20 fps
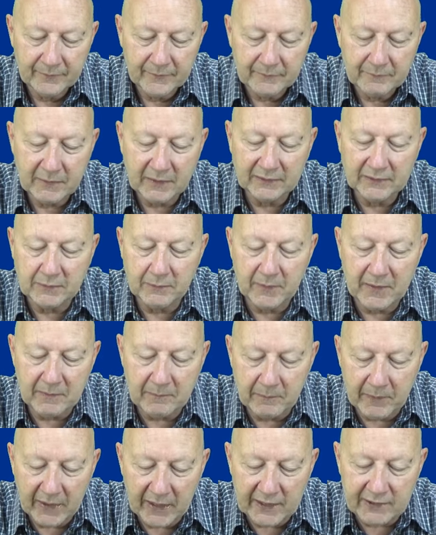but to be
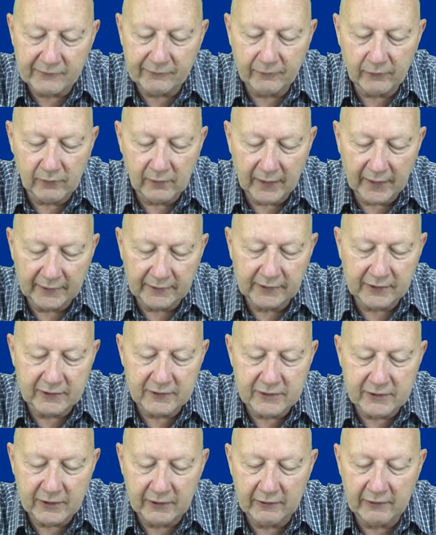peaceful and
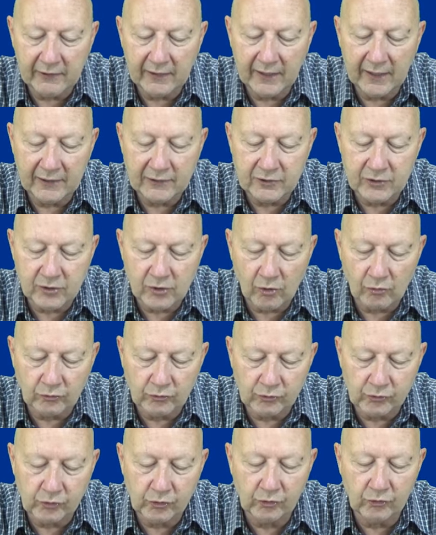considerate and show
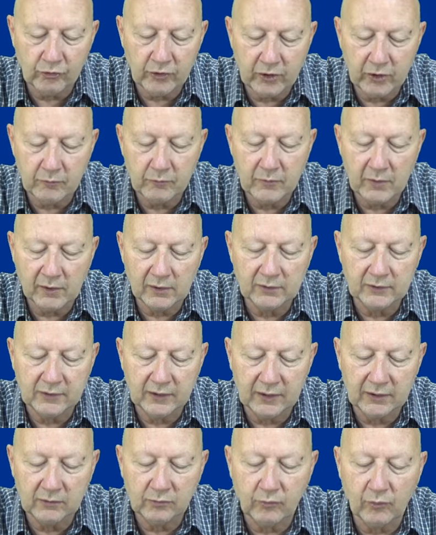true
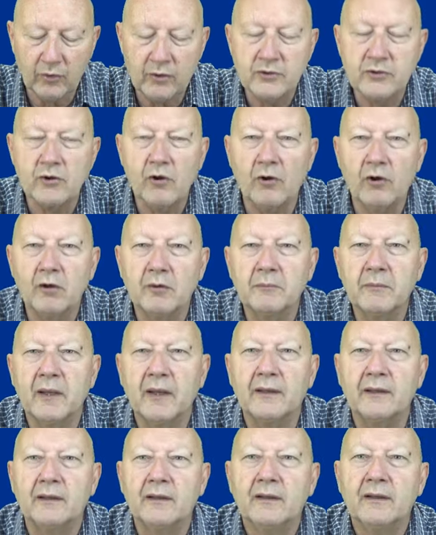humility towards all
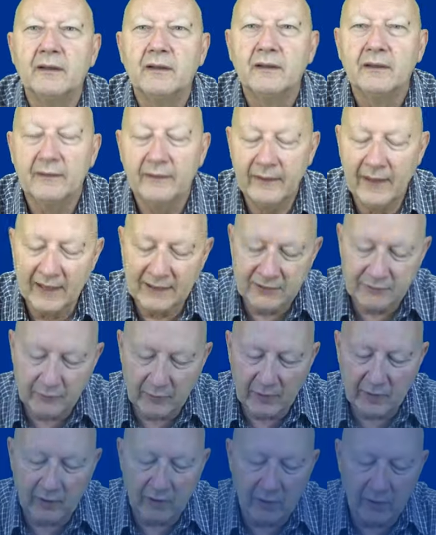men. That's what our